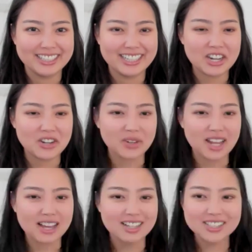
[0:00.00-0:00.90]
Anyone
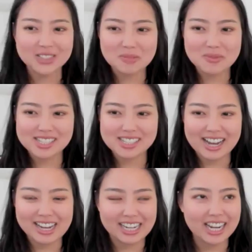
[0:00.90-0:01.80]
else? Don't be
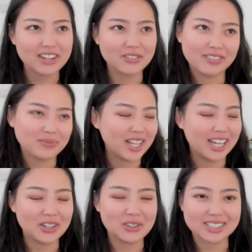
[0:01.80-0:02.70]
shy. I
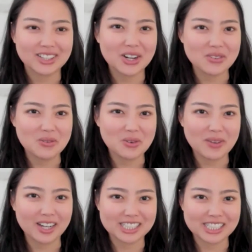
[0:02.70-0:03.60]
know it's a lot of
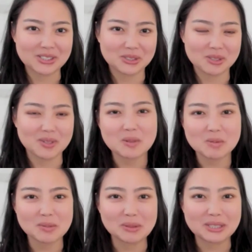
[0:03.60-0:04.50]
information, so sometimes
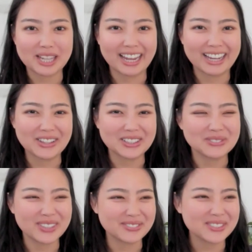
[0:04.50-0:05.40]
people take a little
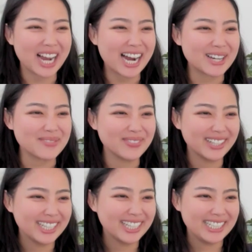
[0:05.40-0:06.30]
bit of time
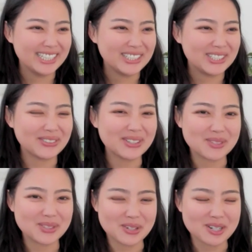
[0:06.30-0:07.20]
to
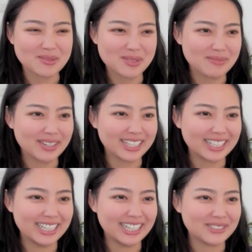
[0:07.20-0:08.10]
absorb. But
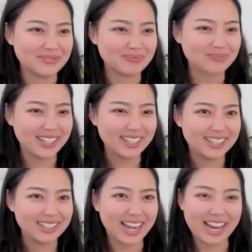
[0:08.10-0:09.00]

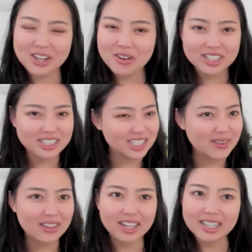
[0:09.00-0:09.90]
yeah, any questions
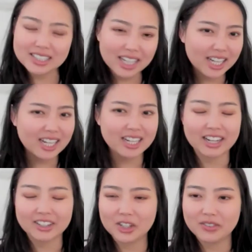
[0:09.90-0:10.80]
about LinkedIn? I
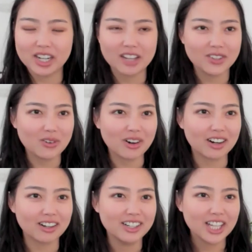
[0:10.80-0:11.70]
don't know if any of you
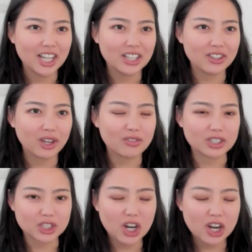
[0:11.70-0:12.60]
are looking for
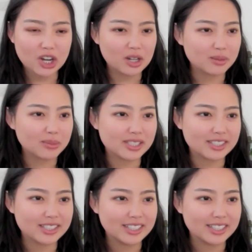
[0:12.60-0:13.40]
jobs.